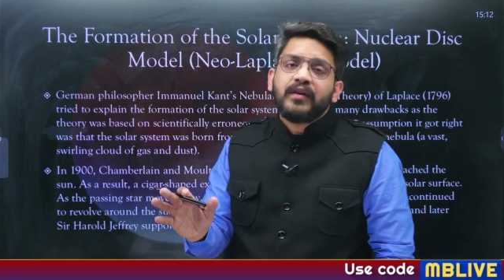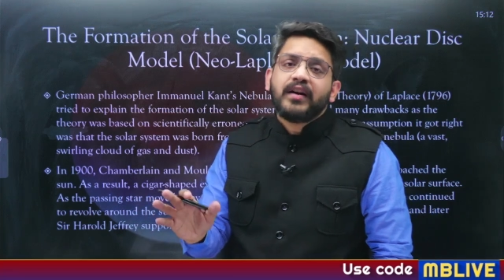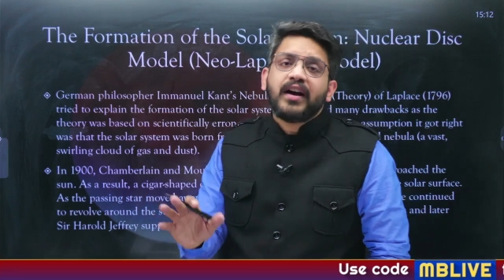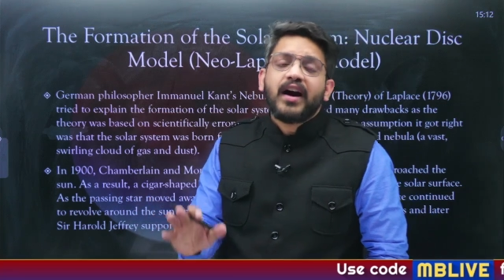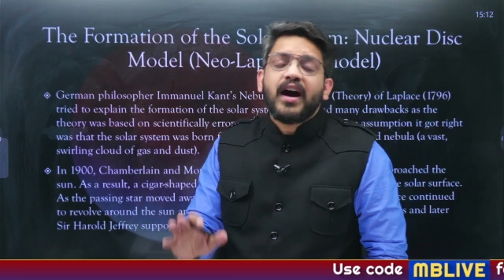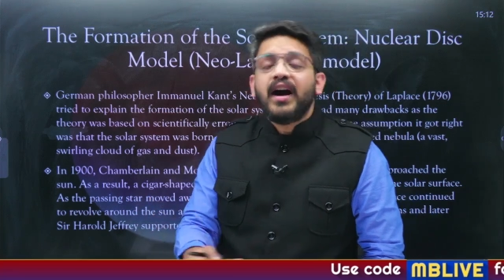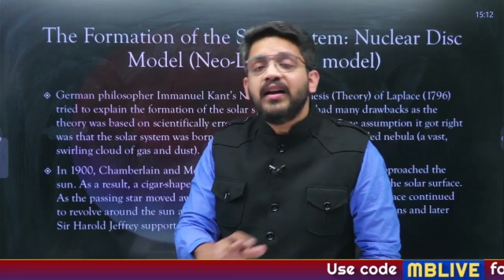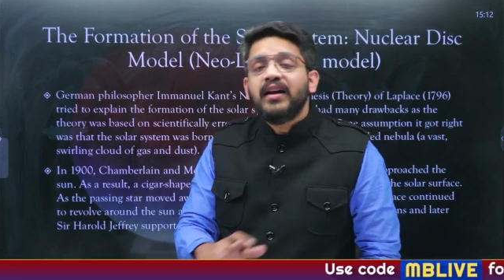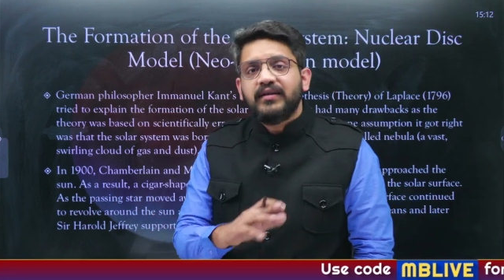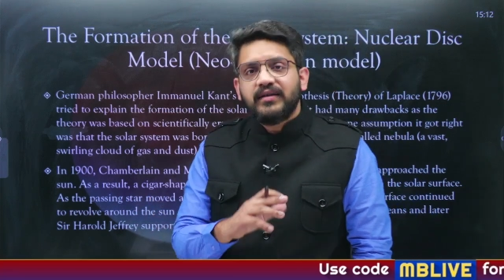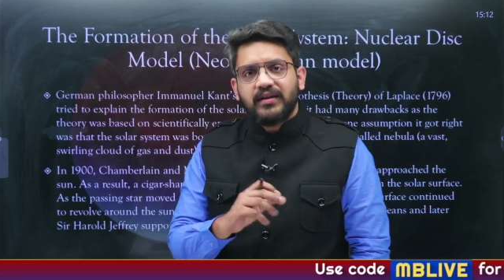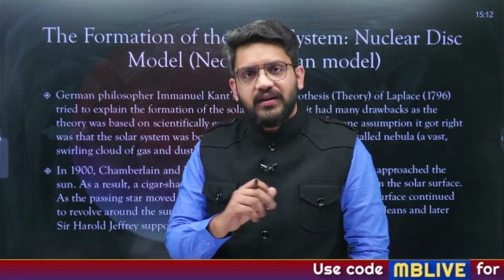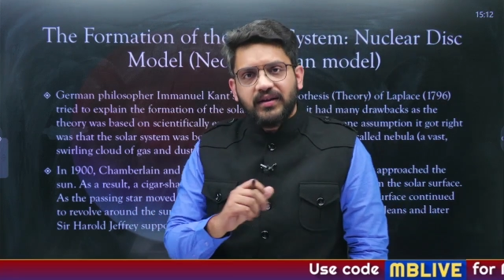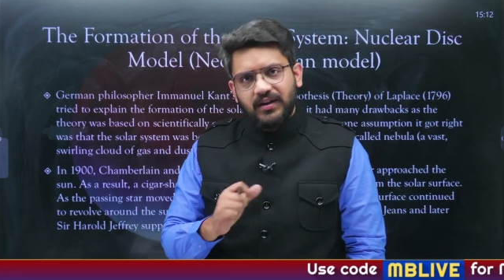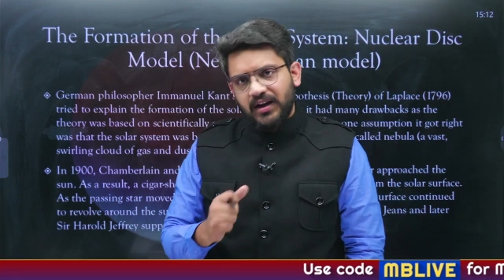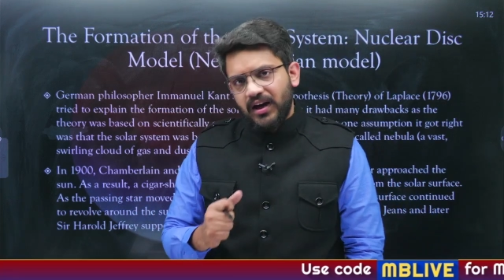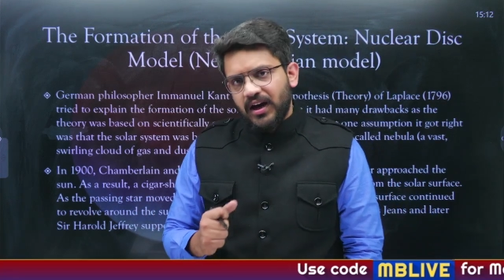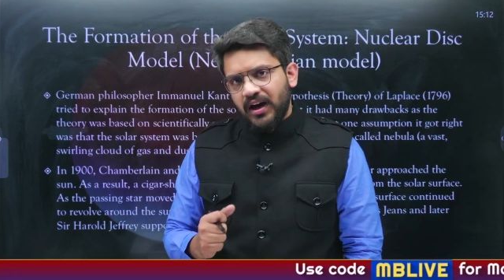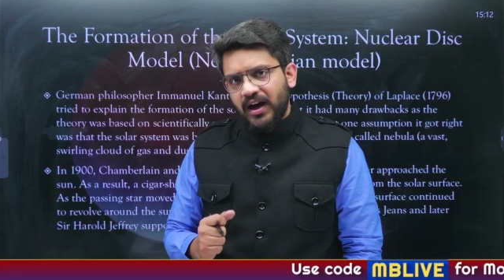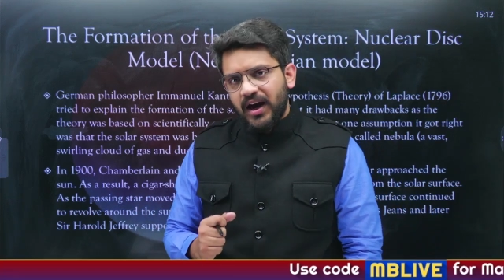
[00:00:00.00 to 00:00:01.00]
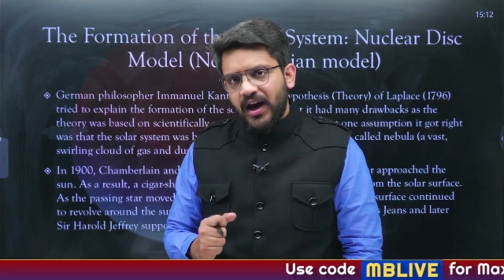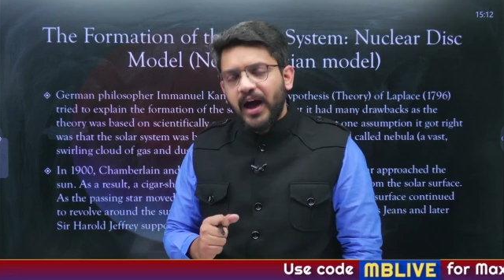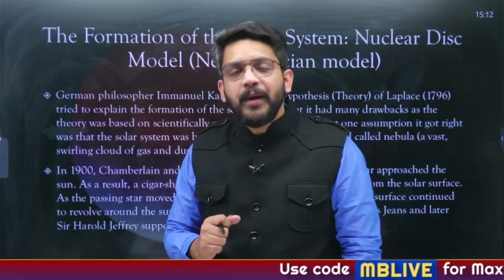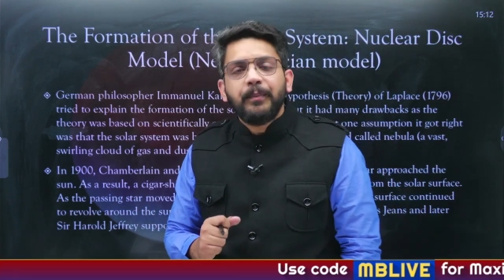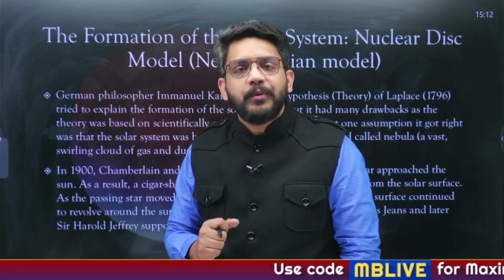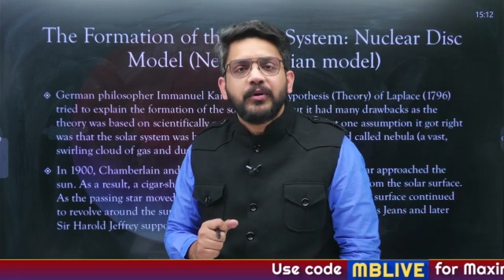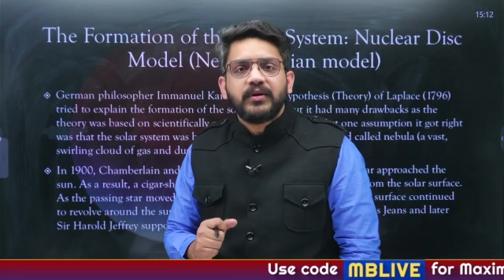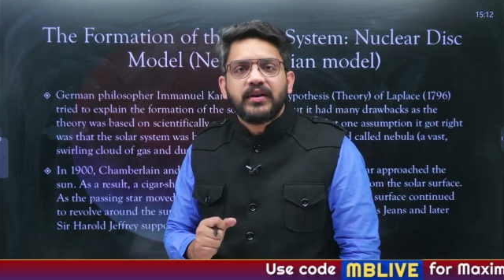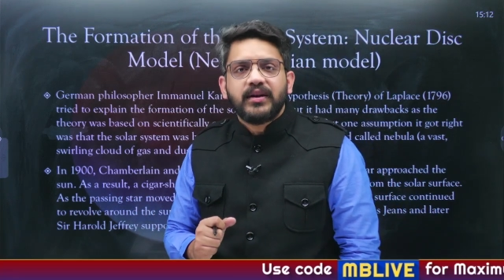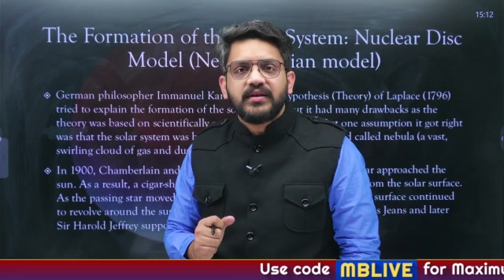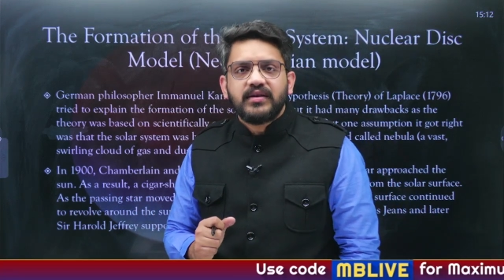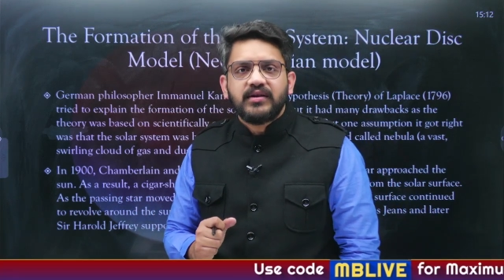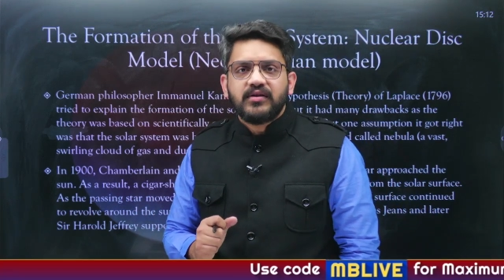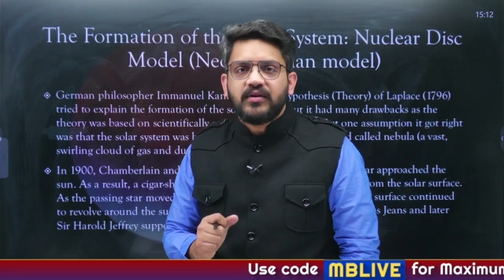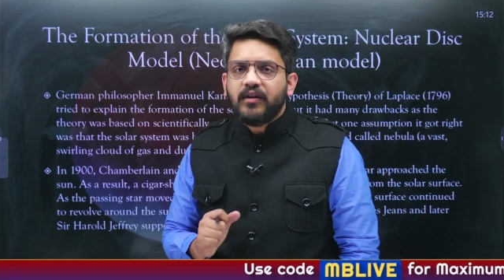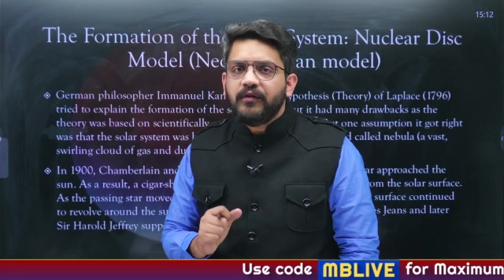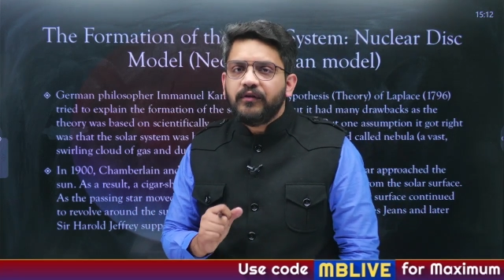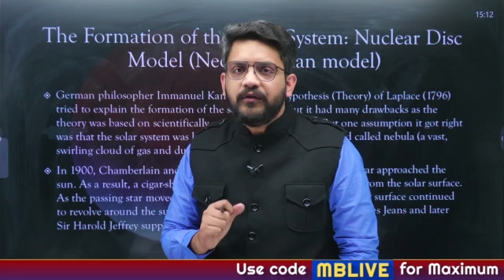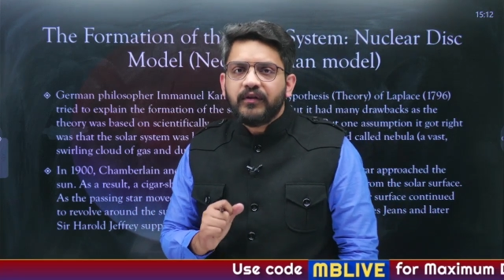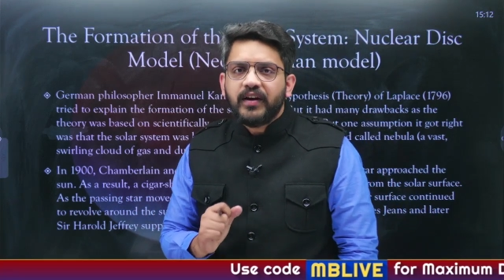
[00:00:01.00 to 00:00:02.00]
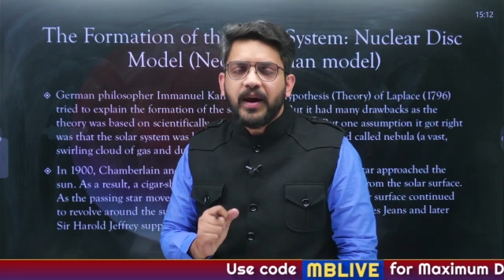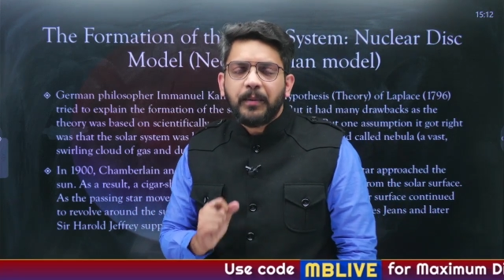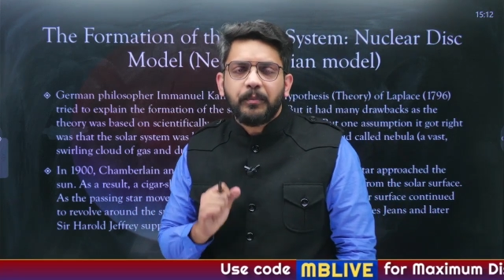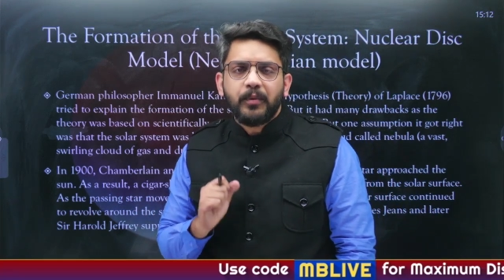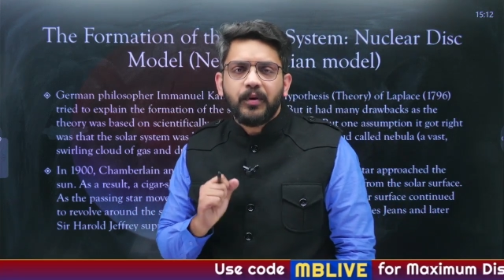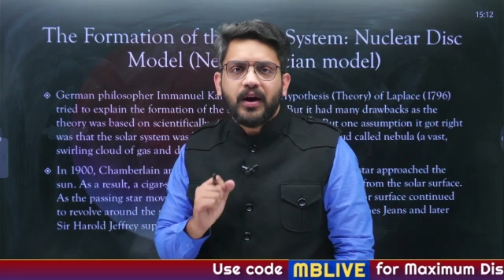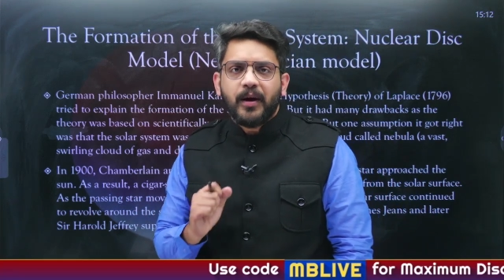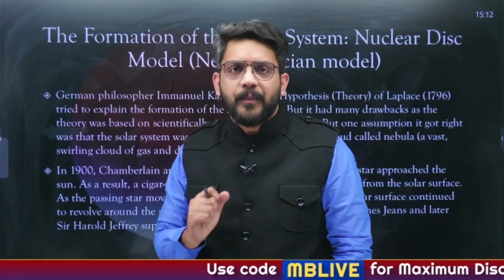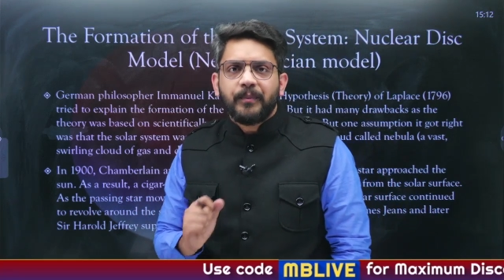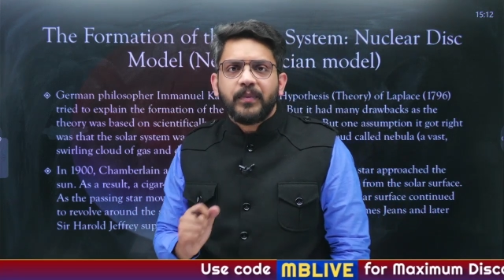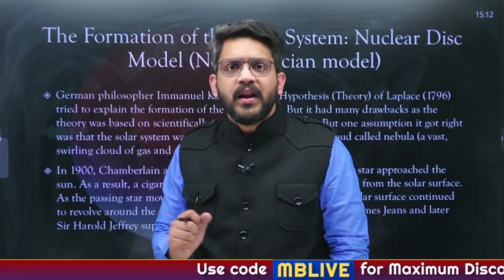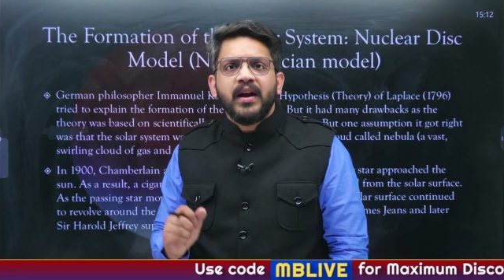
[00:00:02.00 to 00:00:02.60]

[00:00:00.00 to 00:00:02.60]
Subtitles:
Kant hypothesis of nebula.